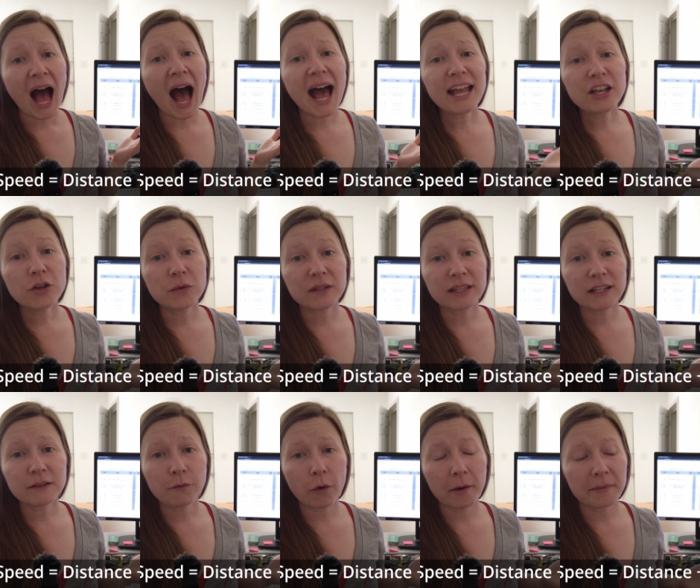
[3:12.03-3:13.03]
I use
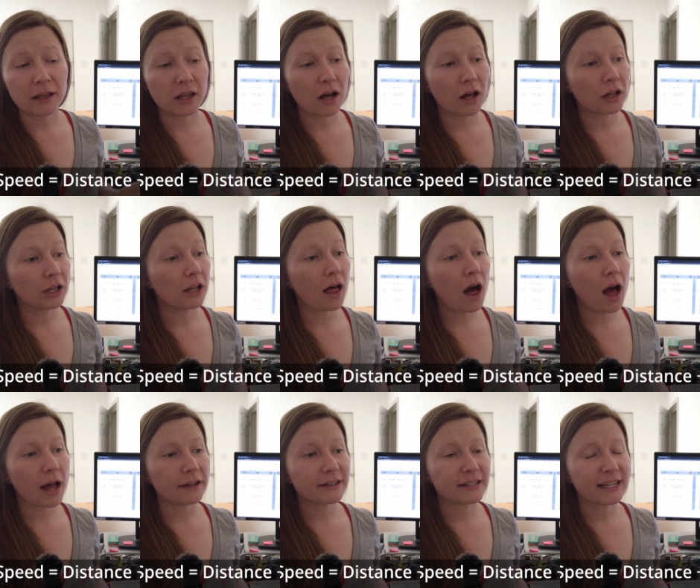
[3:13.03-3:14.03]
this formula a
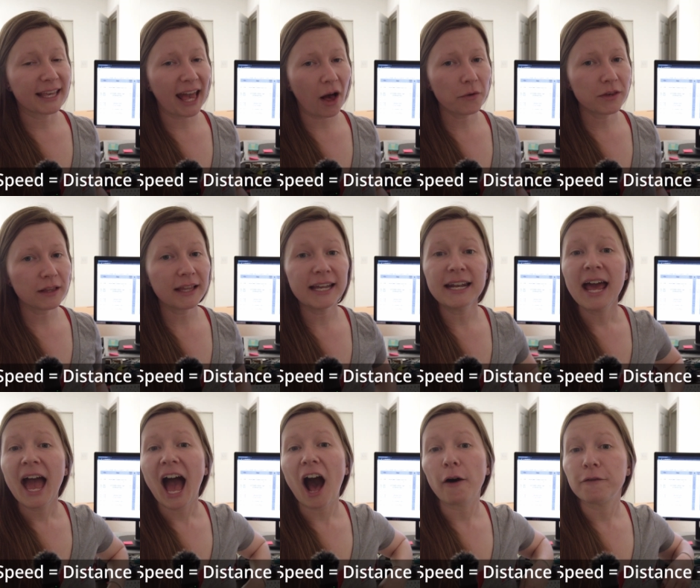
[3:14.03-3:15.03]
lot to calculate
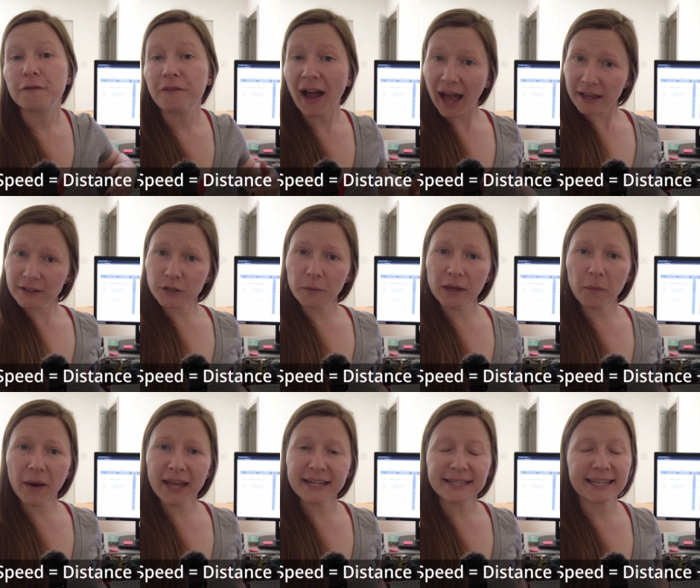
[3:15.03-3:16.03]
how fast we
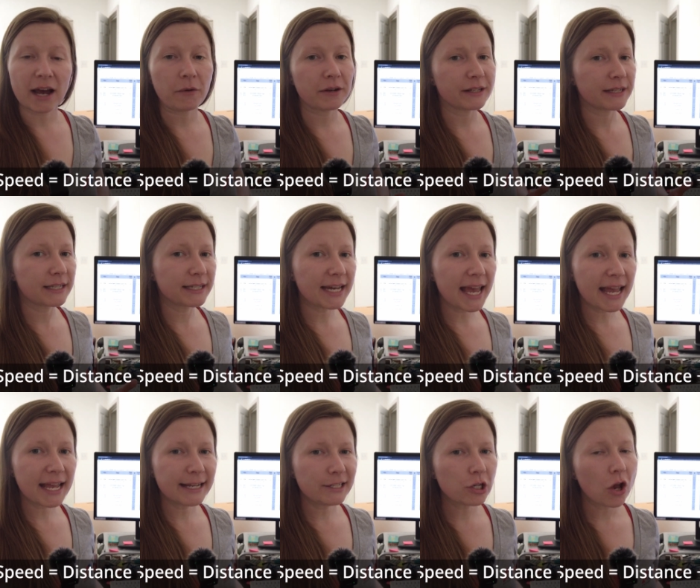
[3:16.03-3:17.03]
went down a
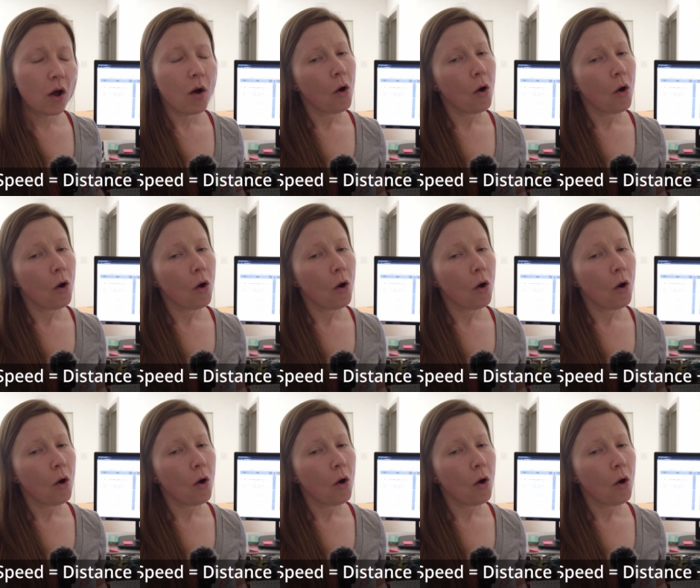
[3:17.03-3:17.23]
stage,